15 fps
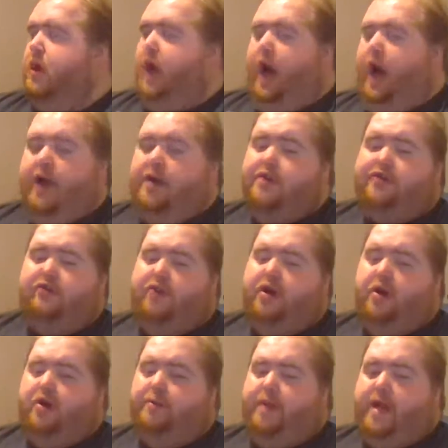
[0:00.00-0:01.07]
I usually
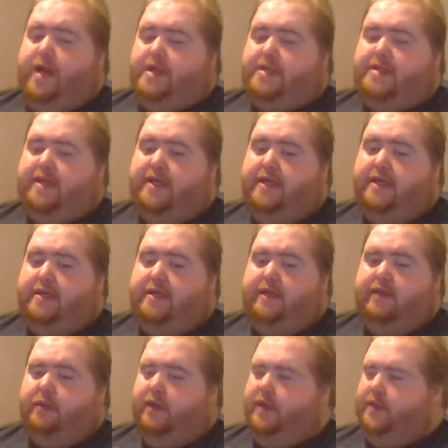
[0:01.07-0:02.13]
go to bed at 10
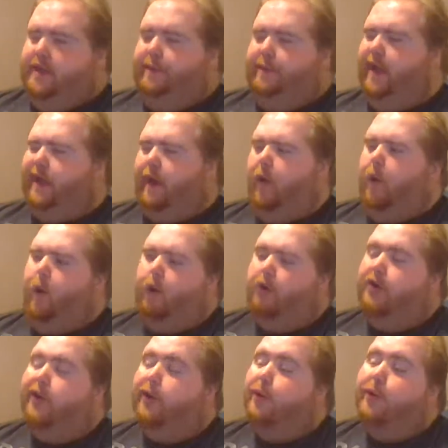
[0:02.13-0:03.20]
anyways. I'm like an
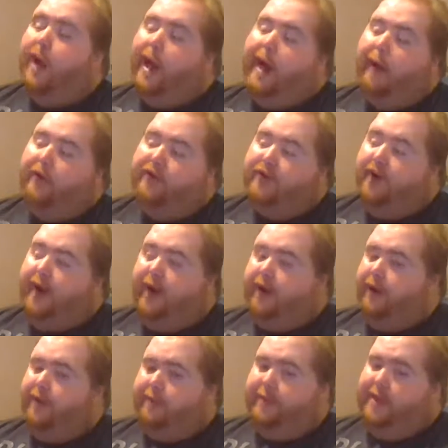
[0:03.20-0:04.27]
old dude now, so I
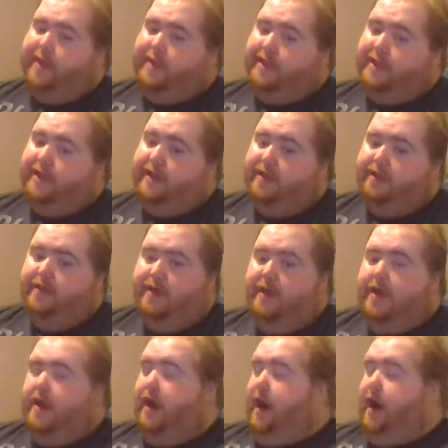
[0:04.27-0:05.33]
go to bed at 10.
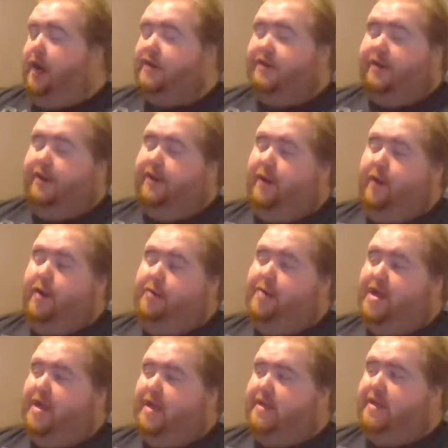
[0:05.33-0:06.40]
I started going to
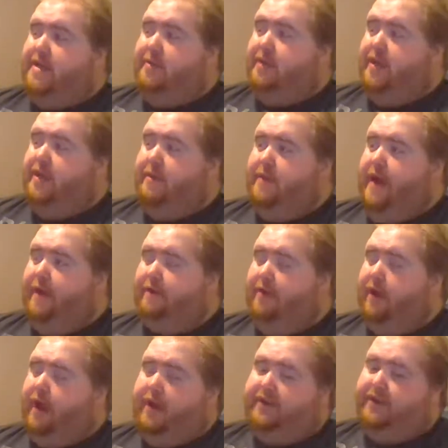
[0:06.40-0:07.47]
bed at 10 p.m. after
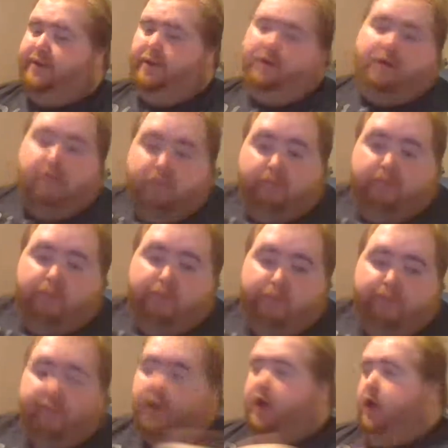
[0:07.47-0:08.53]
high school.
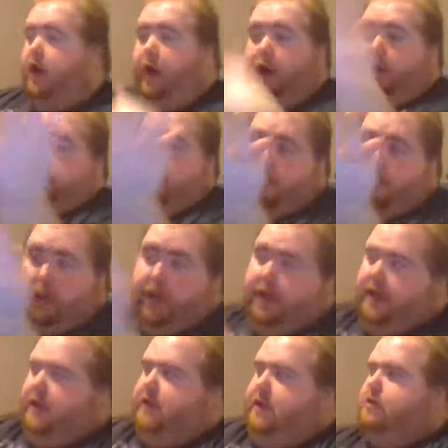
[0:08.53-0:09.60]
I don't know
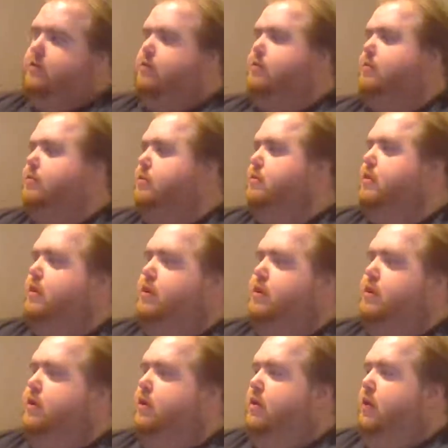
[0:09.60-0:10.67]
why.
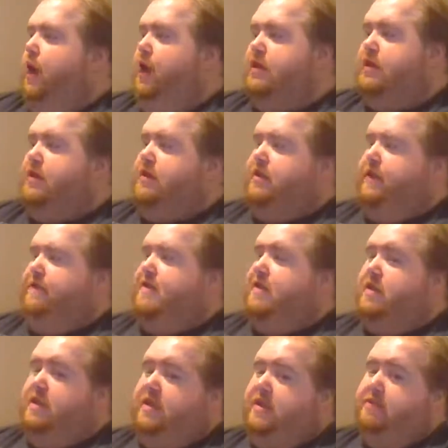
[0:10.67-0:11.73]
I just love
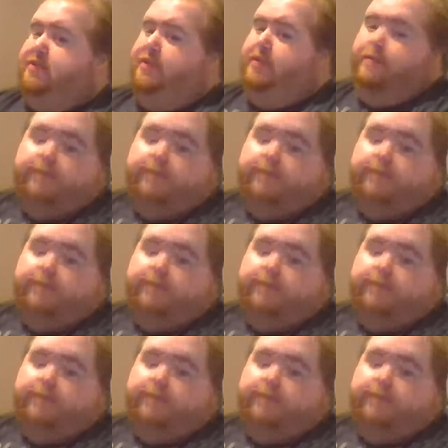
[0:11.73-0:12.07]
sleep.